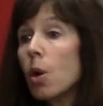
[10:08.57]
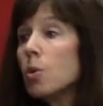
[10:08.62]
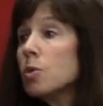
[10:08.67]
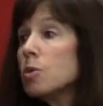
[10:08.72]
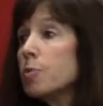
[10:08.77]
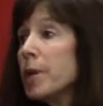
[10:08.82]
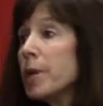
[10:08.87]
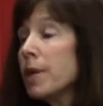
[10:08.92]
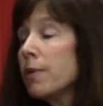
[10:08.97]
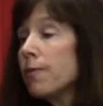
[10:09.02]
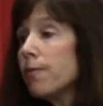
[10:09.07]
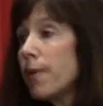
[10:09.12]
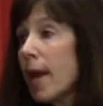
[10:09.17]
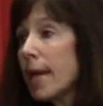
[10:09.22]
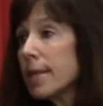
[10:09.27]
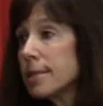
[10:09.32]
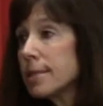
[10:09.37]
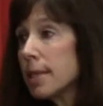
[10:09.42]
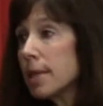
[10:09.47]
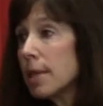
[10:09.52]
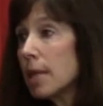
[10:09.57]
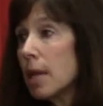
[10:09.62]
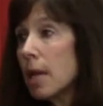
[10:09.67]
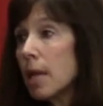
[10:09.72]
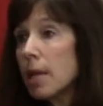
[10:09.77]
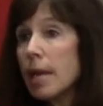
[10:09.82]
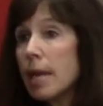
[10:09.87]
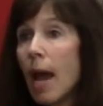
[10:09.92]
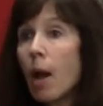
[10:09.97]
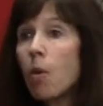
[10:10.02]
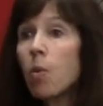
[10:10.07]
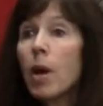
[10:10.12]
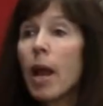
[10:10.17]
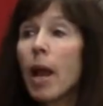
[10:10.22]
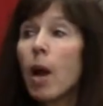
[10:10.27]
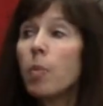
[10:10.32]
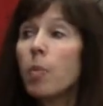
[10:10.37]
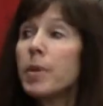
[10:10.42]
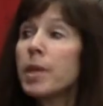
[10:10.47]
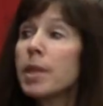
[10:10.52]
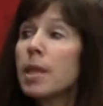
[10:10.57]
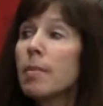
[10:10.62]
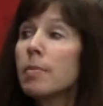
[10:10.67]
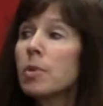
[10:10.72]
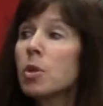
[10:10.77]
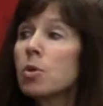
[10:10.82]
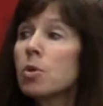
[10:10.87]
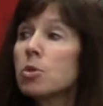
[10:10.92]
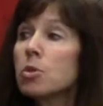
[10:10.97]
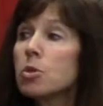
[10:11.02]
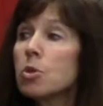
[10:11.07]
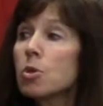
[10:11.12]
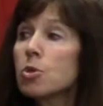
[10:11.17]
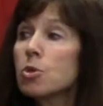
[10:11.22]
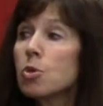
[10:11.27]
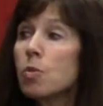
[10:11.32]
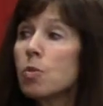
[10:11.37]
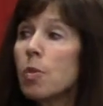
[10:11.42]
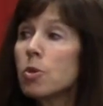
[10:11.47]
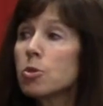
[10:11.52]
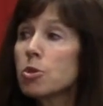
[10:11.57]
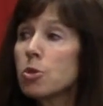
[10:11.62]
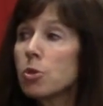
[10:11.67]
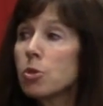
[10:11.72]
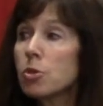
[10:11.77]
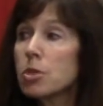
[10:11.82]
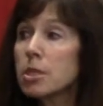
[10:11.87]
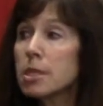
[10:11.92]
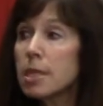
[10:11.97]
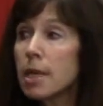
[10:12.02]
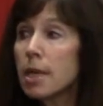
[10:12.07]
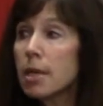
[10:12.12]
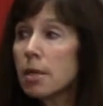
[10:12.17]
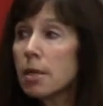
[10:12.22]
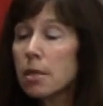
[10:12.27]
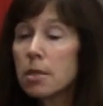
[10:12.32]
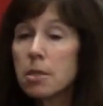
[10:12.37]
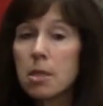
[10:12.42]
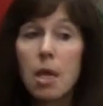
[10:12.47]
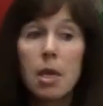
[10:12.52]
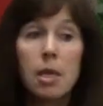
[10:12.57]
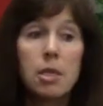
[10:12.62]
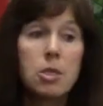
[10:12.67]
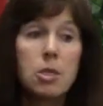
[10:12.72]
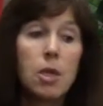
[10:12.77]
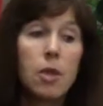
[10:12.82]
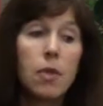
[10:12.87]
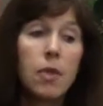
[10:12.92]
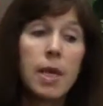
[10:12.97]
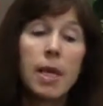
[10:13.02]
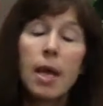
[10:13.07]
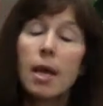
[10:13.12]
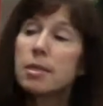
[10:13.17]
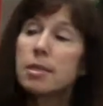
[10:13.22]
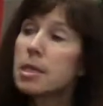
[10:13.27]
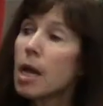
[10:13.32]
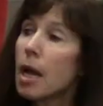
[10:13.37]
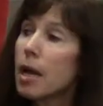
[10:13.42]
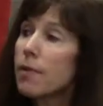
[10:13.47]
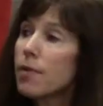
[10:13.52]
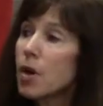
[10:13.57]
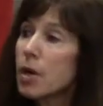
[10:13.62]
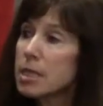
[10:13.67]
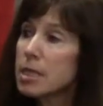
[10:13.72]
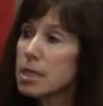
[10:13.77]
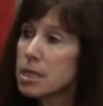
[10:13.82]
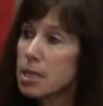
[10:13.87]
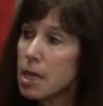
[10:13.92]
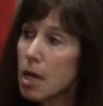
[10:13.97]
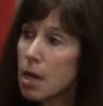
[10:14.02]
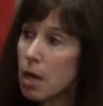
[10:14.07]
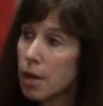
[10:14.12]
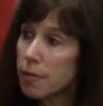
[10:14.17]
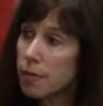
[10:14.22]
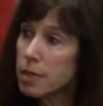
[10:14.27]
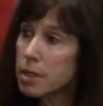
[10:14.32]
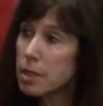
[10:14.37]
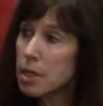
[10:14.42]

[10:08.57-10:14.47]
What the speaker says: Who's been affected? Now we're helping them learn social emotional skills to think outside of ourselves.